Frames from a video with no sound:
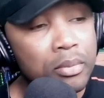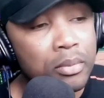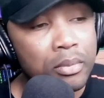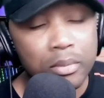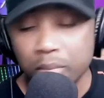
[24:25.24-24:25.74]

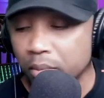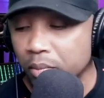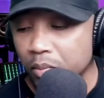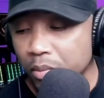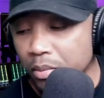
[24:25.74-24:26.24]

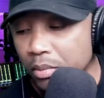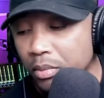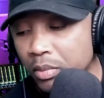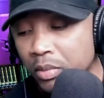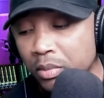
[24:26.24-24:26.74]
Yeah,
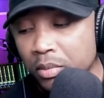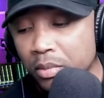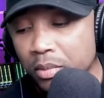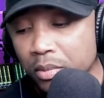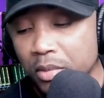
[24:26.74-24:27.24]
man, he's
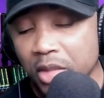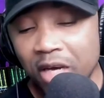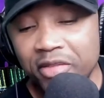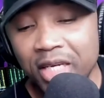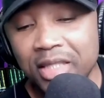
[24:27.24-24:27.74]
not an
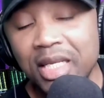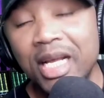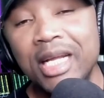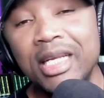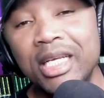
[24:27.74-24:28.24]

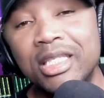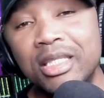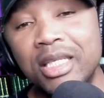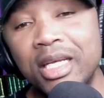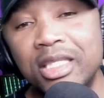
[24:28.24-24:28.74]
unkind person.